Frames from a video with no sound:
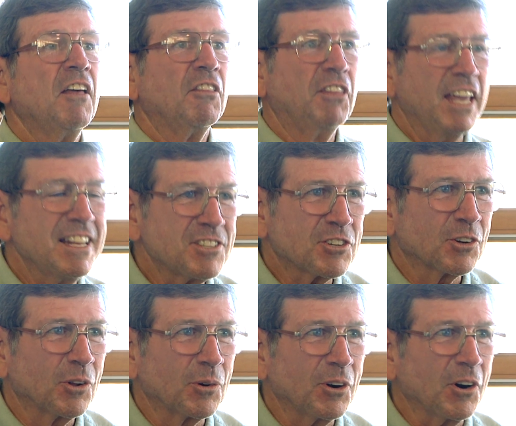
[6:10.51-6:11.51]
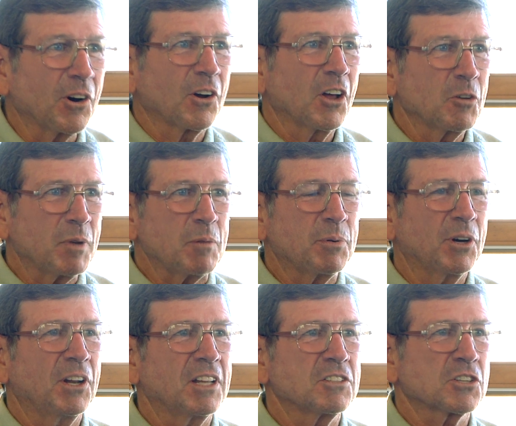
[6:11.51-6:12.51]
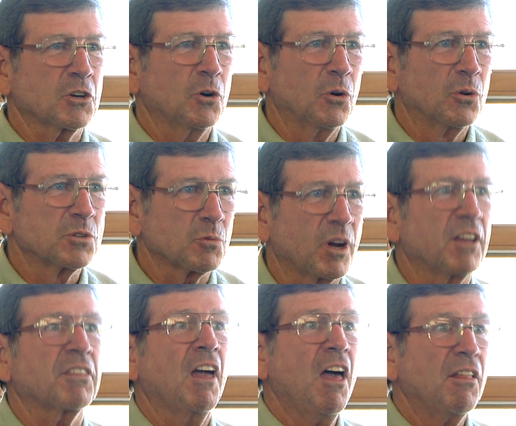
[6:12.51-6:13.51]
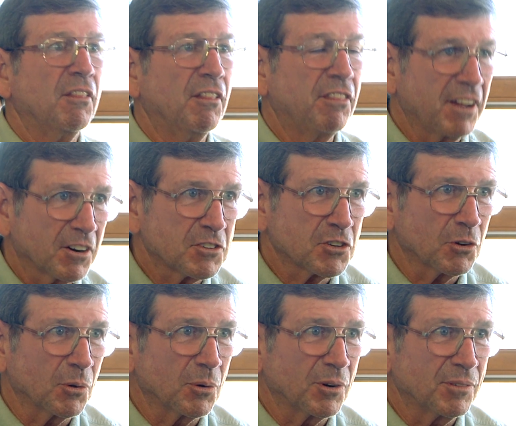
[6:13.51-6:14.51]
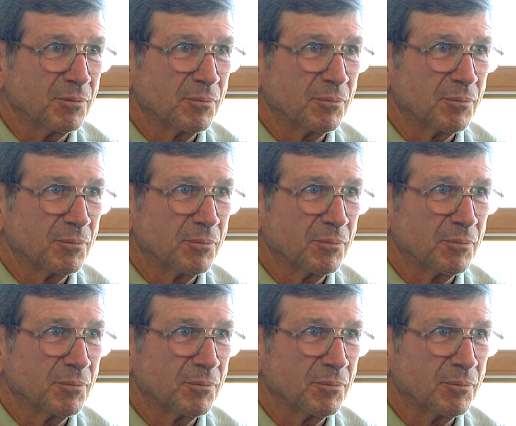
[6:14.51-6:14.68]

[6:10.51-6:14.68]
these children are going to be put in schools with their children.